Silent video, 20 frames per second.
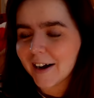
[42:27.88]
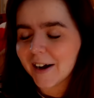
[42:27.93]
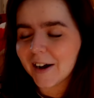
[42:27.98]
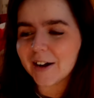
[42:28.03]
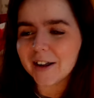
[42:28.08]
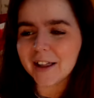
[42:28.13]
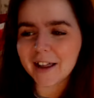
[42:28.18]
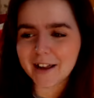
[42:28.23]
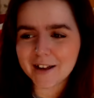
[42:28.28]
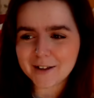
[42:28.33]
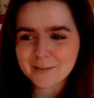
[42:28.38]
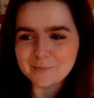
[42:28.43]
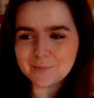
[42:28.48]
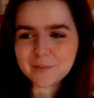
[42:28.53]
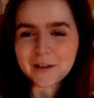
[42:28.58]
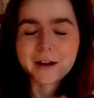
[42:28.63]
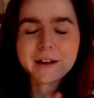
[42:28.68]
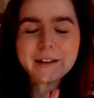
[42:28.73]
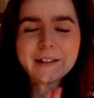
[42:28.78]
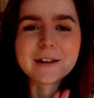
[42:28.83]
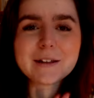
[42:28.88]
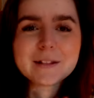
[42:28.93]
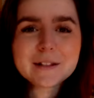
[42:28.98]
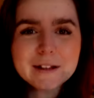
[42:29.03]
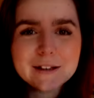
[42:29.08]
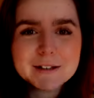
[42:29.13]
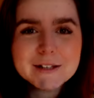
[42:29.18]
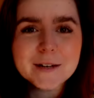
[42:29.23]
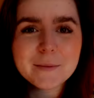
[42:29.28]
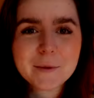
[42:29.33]
Okay, I think the
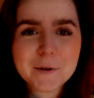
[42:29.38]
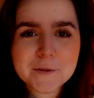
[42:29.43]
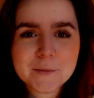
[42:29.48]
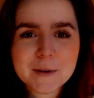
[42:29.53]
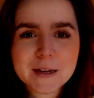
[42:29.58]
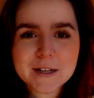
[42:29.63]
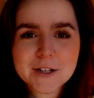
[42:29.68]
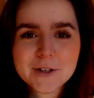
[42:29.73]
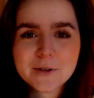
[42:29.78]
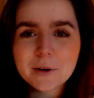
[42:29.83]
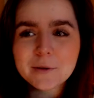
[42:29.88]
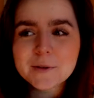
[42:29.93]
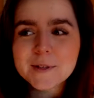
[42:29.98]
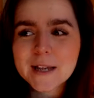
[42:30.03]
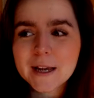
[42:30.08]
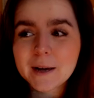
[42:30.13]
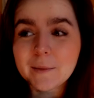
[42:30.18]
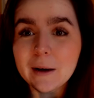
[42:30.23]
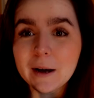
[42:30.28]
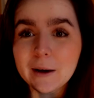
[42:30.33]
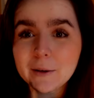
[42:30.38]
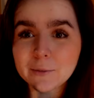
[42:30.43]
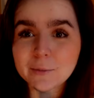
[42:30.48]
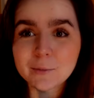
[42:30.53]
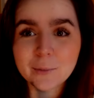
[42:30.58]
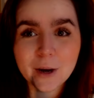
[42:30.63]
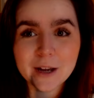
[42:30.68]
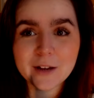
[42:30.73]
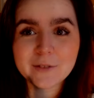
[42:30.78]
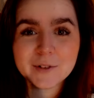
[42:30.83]
last time I was speaking to you, I was saying about
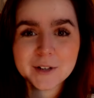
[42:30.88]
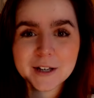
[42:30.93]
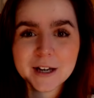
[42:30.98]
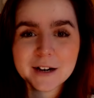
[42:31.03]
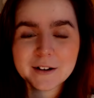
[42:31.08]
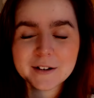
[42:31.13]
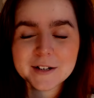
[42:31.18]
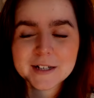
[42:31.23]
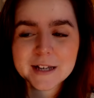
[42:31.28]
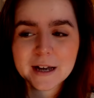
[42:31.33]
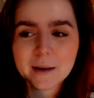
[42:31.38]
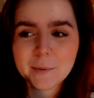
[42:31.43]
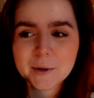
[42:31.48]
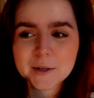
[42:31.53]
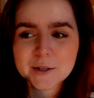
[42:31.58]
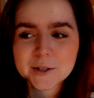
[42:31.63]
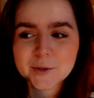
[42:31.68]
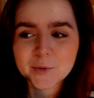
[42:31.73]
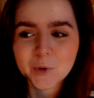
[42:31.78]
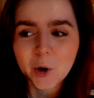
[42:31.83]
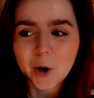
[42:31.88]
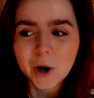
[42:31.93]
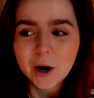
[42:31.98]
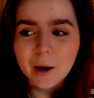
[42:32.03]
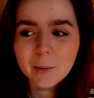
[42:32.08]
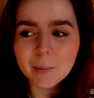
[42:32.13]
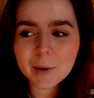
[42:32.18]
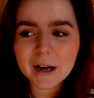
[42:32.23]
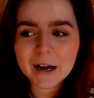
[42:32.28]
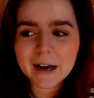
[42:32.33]
waiting for the Aries cabin to rock
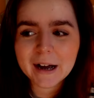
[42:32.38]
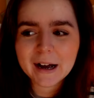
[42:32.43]
up.